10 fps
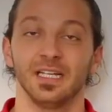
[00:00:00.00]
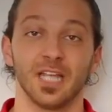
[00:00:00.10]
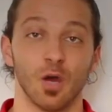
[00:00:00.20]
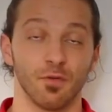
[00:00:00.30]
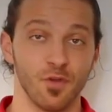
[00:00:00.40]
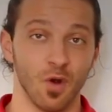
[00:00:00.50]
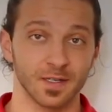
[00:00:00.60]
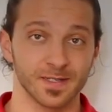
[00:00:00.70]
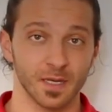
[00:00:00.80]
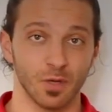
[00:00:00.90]
Now, if you
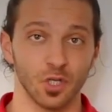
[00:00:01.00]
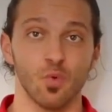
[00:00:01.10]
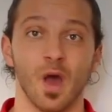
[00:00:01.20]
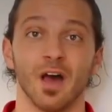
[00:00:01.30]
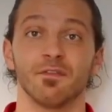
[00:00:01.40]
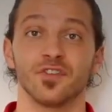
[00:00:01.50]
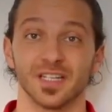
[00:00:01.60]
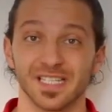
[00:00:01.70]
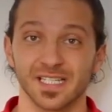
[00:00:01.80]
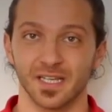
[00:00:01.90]
are someone who have
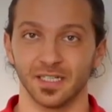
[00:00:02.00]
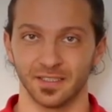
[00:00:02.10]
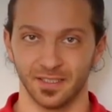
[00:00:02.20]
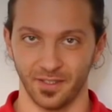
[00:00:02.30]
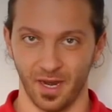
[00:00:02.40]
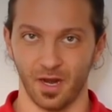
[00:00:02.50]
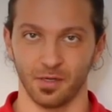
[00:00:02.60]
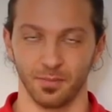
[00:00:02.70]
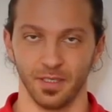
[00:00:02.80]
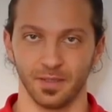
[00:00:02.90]
just started learning
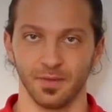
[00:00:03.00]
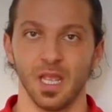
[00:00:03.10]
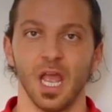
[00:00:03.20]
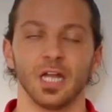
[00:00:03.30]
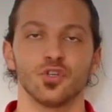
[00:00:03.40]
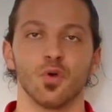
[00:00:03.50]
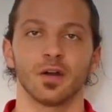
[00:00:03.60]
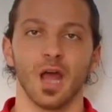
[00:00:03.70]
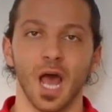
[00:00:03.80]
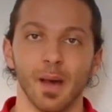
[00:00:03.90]
Arabic and you
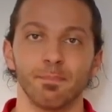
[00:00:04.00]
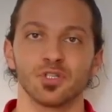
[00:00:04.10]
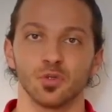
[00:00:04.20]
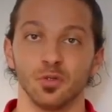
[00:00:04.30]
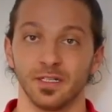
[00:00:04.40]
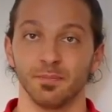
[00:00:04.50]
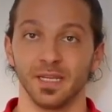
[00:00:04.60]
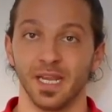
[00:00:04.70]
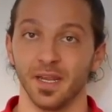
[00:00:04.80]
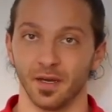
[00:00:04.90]
are absolutely
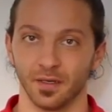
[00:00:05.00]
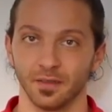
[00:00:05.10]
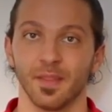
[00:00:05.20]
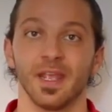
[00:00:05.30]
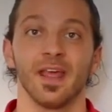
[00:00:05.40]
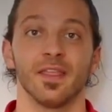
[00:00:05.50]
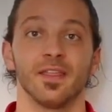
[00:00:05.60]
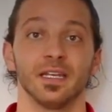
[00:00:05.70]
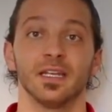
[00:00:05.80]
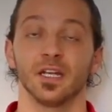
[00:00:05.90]
beginner,
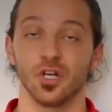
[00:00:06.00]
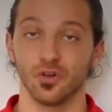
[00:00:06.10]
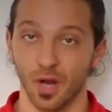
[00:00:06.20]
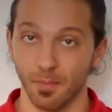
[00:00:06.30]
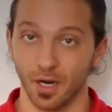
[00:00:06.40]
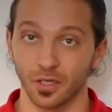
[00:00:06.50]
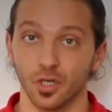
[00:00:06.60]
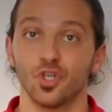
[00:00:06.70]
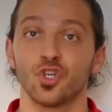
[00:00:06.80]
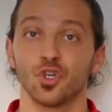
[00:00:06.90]
then
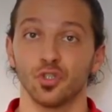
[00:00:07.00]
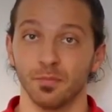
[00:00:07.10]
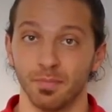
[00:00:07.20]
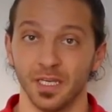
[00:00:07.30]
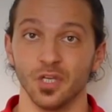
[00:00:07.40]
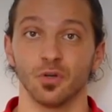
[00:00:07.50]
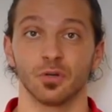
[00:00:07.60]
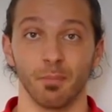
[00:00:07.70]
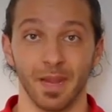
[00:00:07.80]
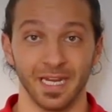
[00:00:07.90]
grammar shouldn't be
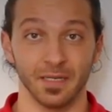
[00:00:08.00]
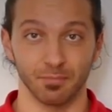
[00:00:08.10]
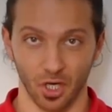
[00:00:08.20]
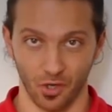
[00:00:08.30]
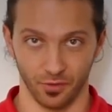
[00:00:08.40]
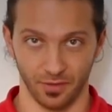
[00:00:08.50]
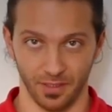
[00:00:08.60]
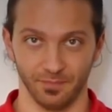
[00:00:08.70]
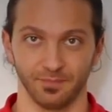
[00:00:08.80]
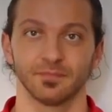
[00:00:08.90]
your main
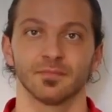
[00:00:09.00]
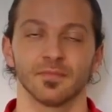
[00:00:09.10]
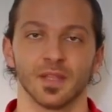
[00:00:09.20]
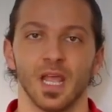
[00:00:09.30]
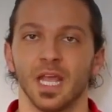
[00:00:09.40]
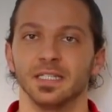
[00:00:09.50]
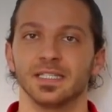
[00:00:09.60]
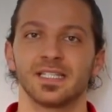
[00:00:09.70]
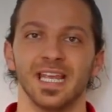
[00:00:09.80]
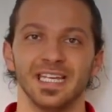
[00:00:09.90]
priority.
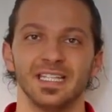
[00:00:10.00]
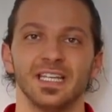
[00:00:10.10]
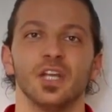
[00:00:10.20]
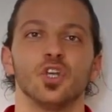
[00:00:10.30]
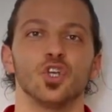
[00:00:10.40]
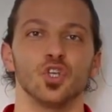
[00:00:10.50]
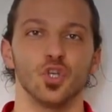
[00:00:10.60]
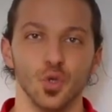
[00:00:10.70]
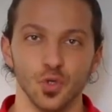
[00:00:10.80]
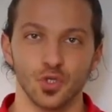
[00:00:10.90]
Instead,
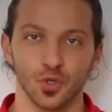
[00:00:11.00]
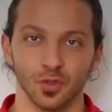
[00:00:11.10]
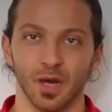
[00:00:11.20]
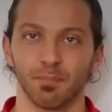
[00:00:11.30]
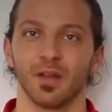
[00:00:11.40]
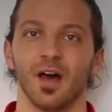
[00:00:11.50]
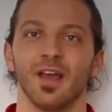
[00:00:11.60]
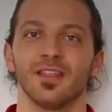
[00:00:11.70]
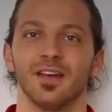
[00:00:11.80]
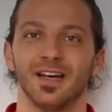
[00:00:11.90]
you should
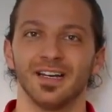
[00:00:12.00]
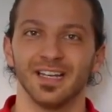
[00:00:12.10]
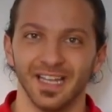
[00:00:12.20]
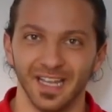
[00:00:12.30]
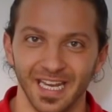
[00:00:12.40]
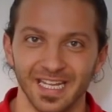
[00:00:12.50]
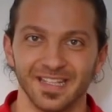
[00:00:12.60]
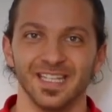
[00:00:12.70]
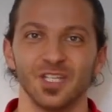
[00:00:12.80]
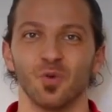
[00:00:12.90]
apply the
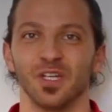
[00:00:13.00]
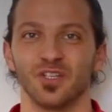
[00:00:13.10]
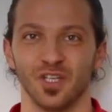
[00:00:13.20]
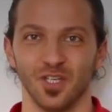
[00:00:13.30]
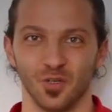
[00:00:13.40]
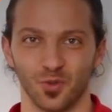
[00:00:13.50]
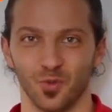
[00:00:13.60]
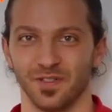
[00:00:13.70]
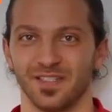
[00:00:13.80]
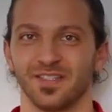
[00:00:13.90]
80-20
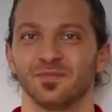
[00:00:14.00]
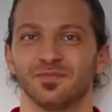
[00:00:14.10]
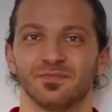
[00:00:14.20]
rules.